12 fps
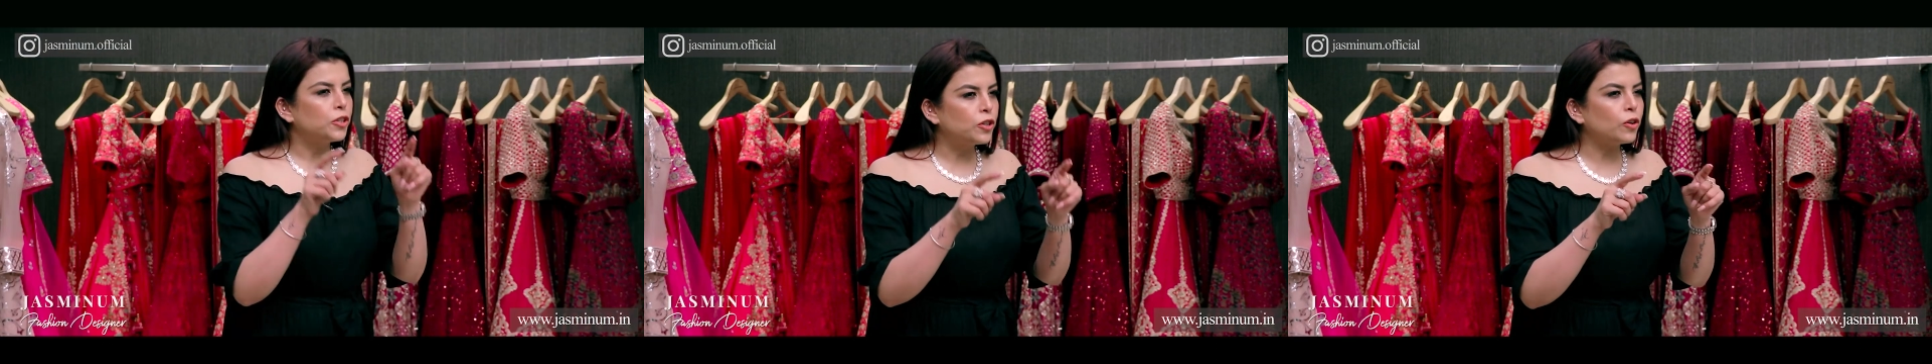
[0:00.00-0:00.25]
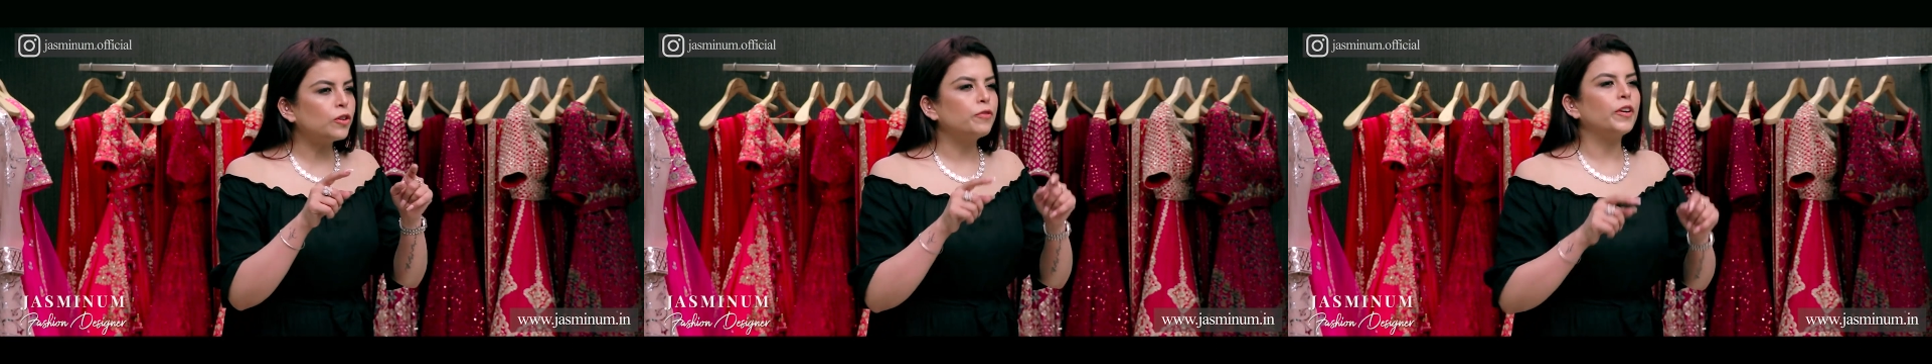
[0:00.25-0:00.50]

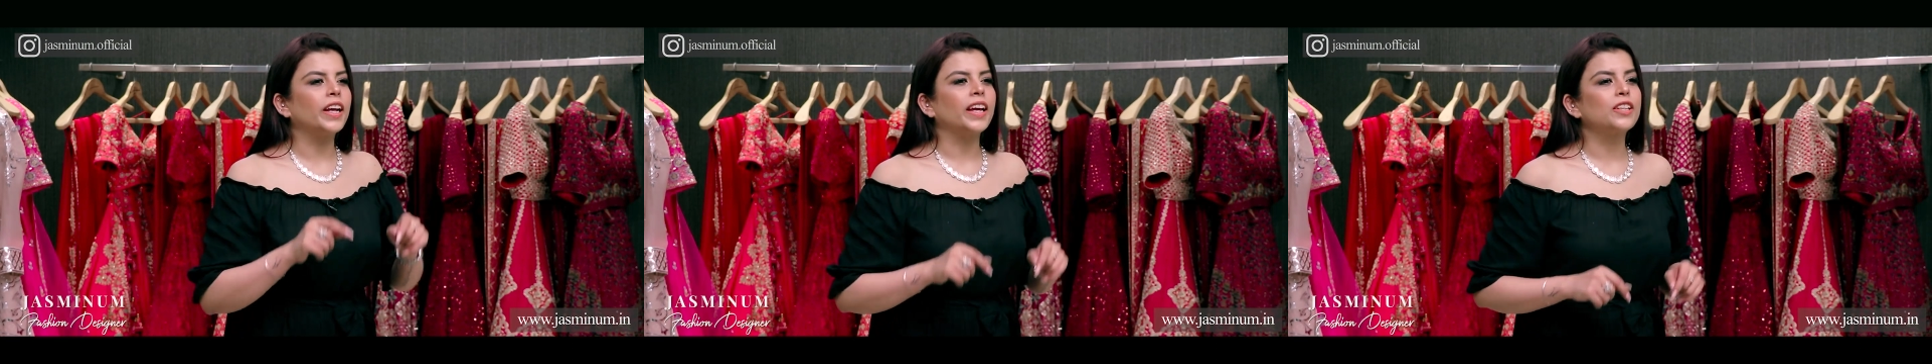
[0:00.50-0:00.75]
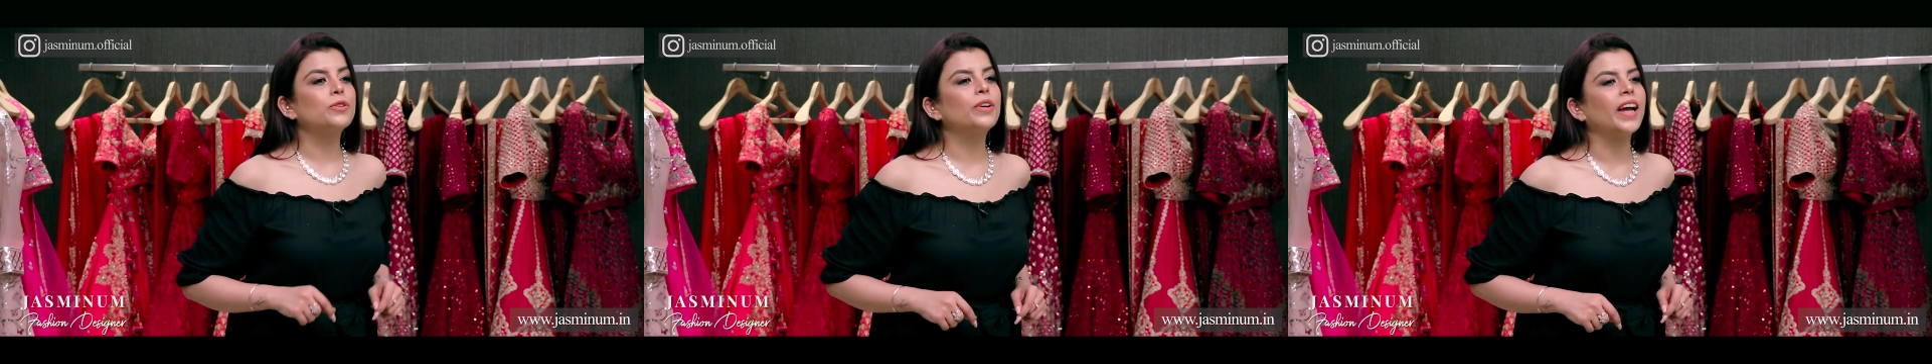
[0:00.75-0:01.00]
don't
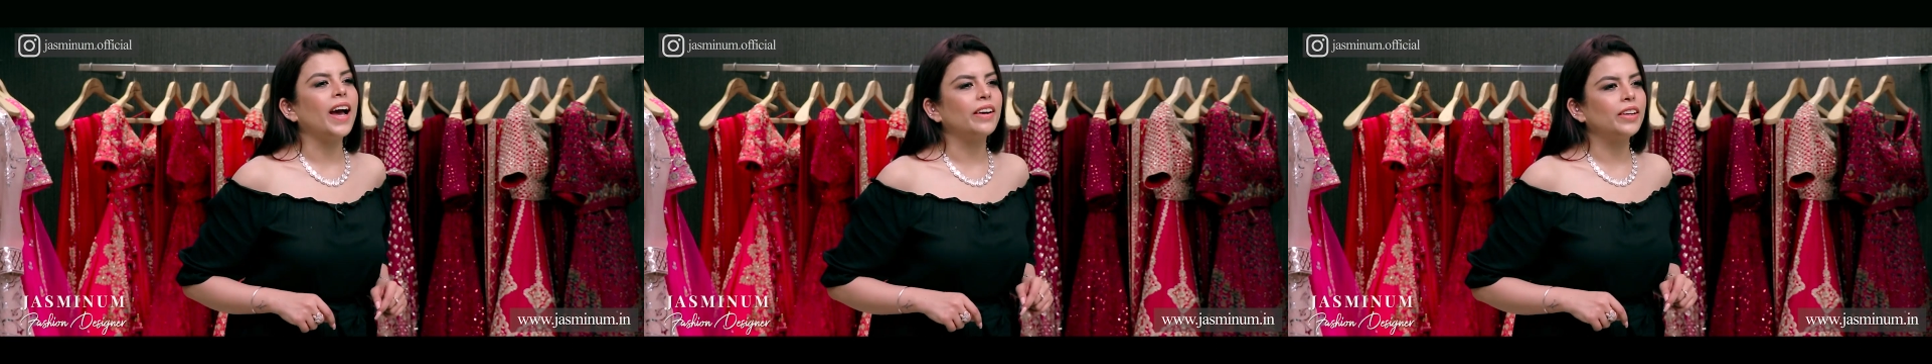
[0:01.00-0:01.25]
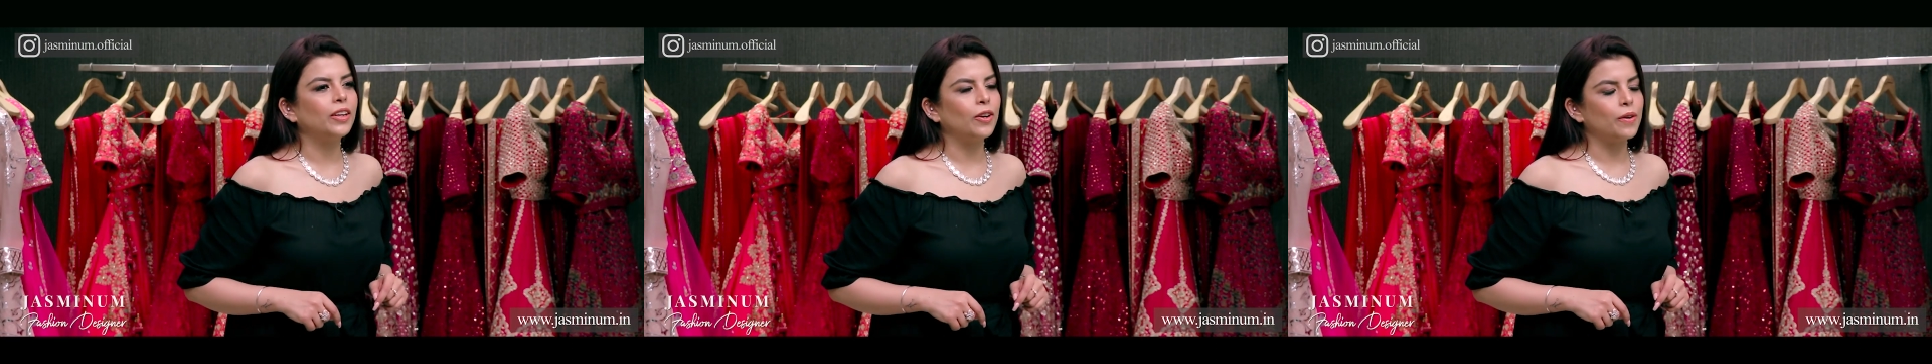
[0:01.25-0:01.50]
forget to
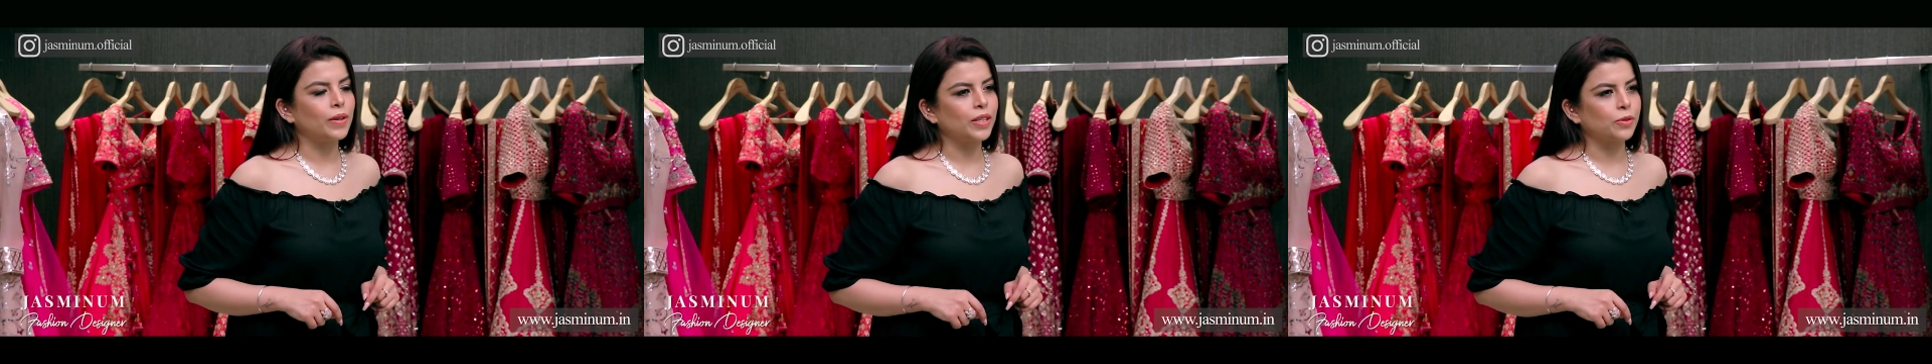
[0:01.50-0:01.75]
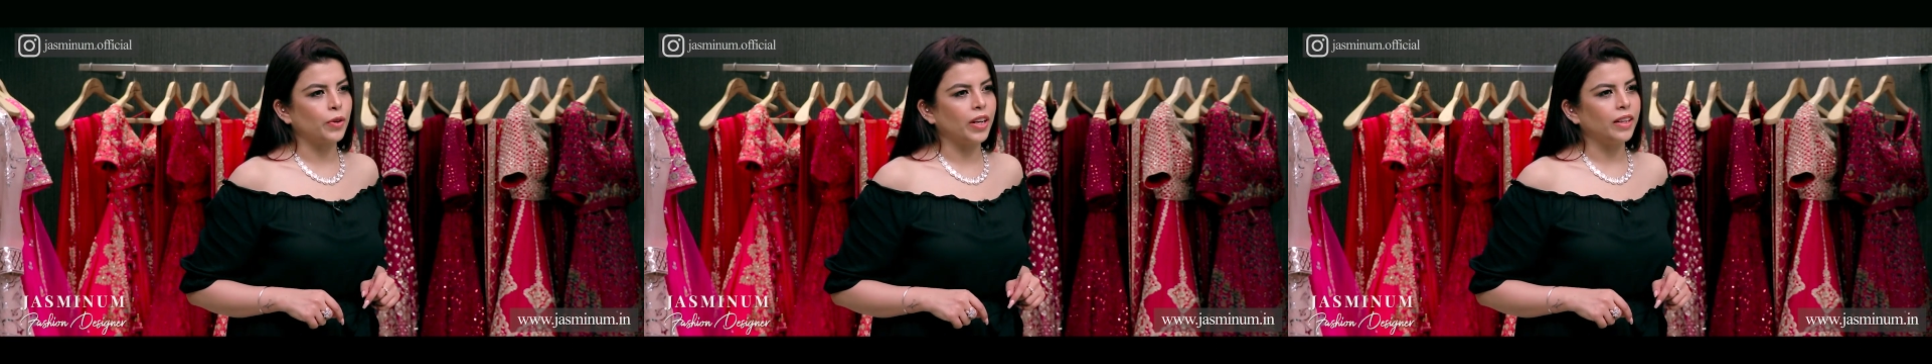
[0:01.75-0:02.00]
carry along
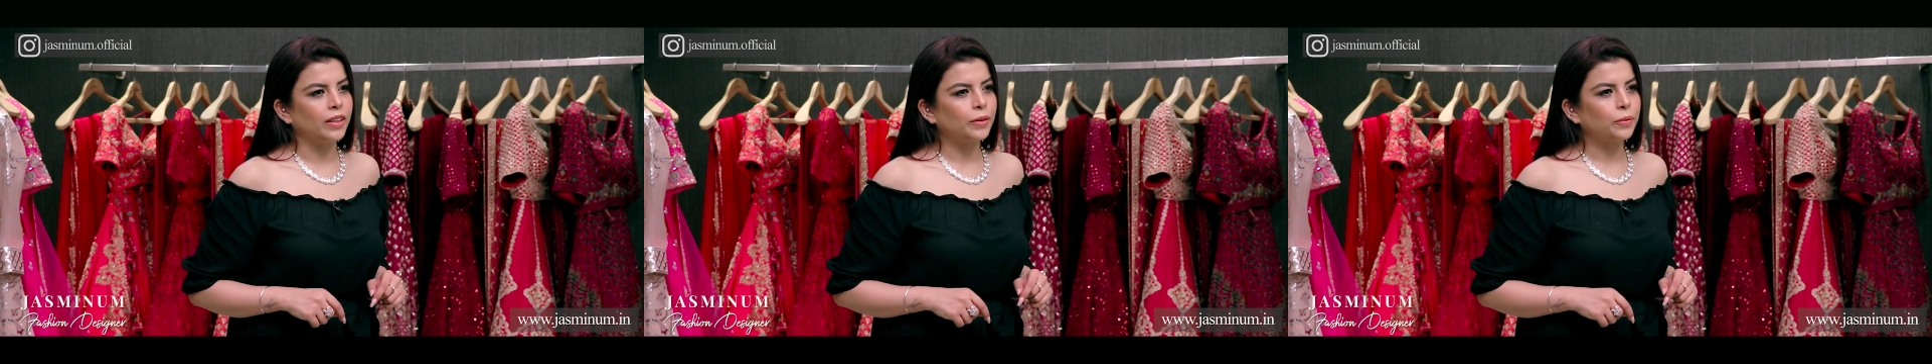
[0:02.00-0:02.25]
as well.